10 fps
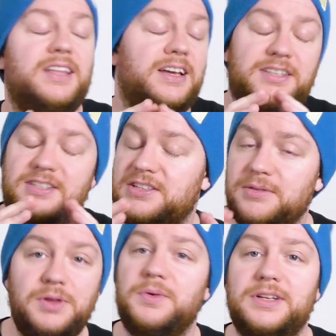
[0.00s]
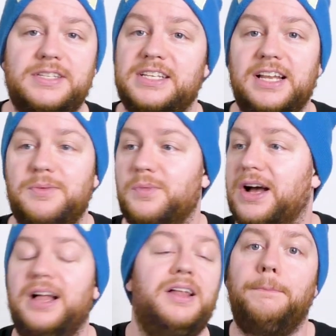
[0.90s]
I assume they weren't selling
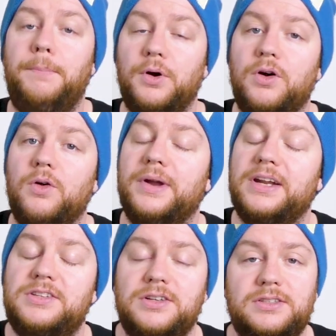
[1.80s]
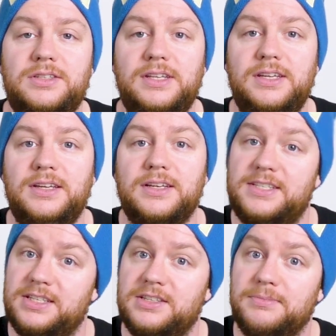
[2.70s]
well, but when I talked to the
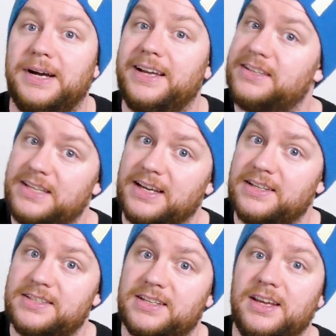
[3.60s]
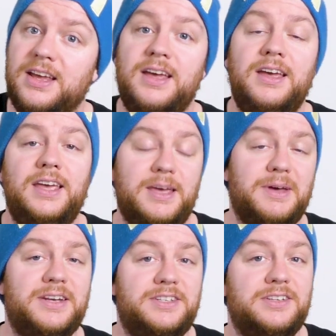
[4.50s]
assistant behind the desk, he
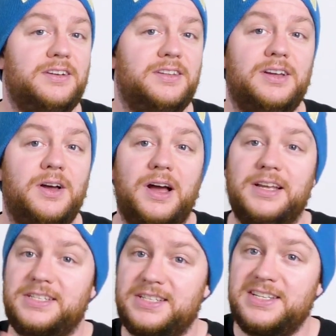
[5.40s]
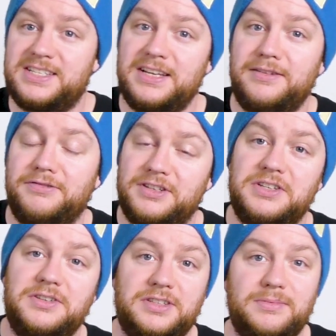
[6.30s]
mentioned that since they've
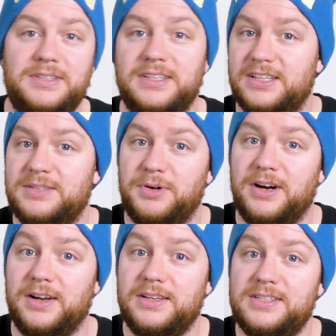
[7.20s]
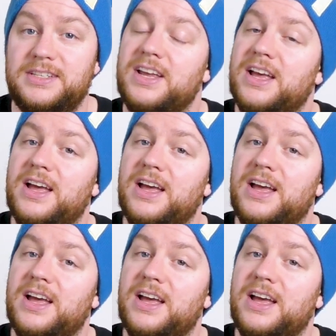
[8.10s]
reduced them to this price,